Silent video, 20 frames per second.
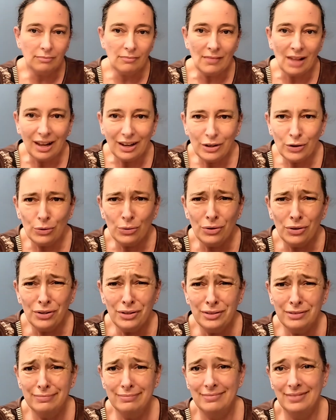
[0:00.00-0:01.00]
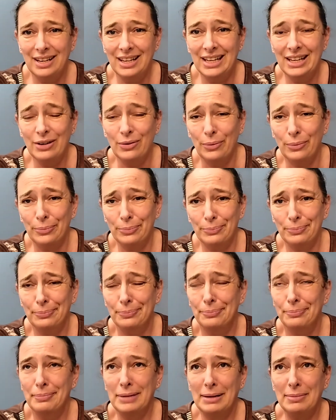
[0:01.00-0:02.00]
I could,
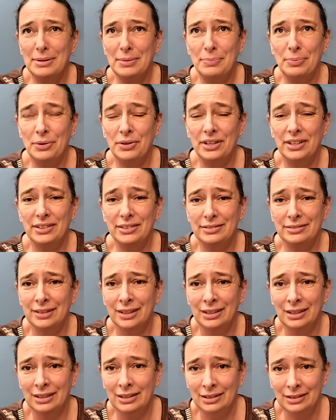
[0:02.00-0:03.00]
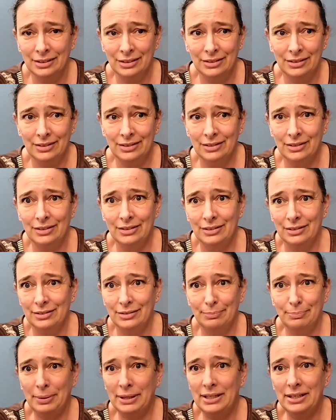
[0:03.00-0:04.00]
maybe pin
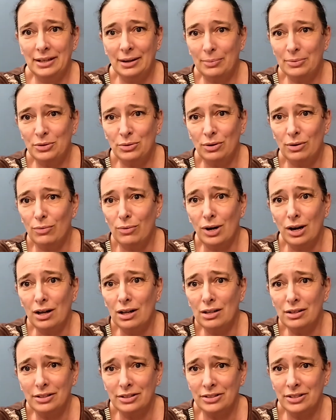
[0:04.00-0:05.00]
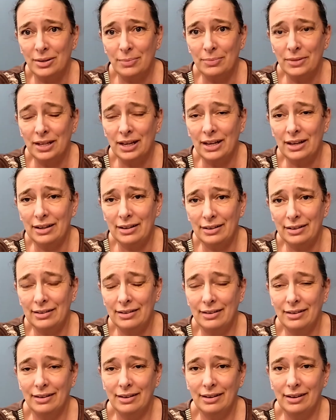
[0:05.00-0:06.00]
it up to a wall or
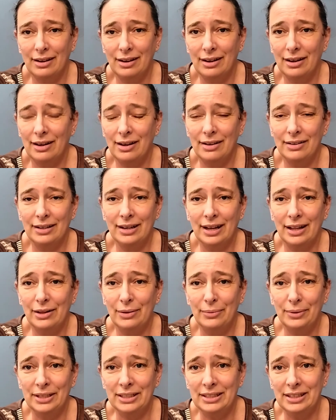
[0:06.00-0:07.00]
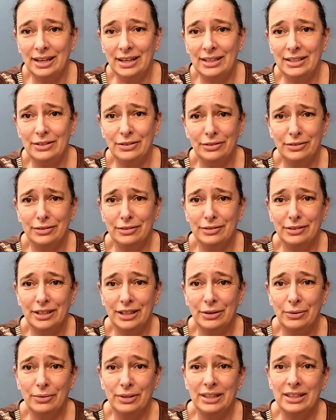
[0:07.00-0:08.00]
something on Halloween night, or
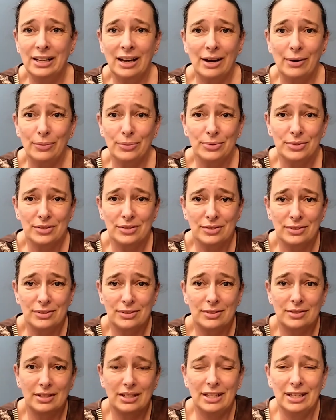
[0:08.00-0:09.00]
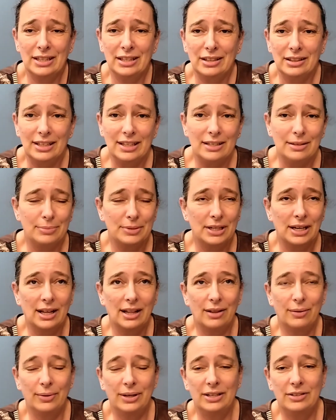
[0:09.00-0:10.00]
in the house in the lead up to
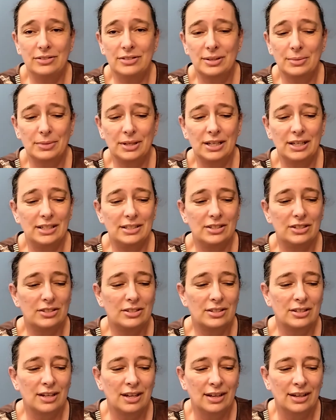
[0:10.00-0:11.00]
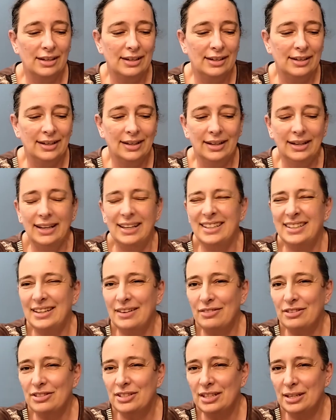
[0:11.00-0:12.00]
Halloween or something. It
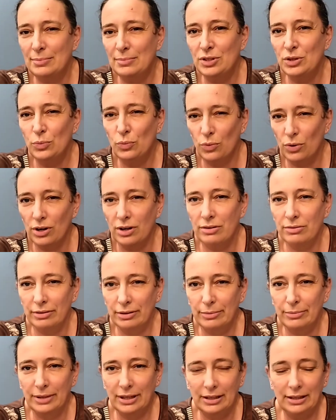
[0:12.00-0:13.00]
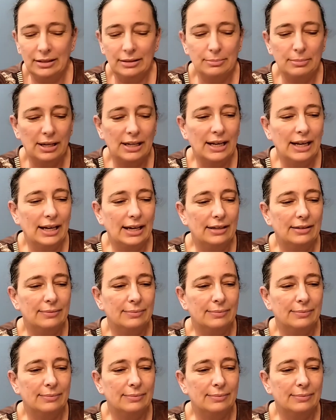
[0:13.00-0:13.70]
never seemed to work real well in my head.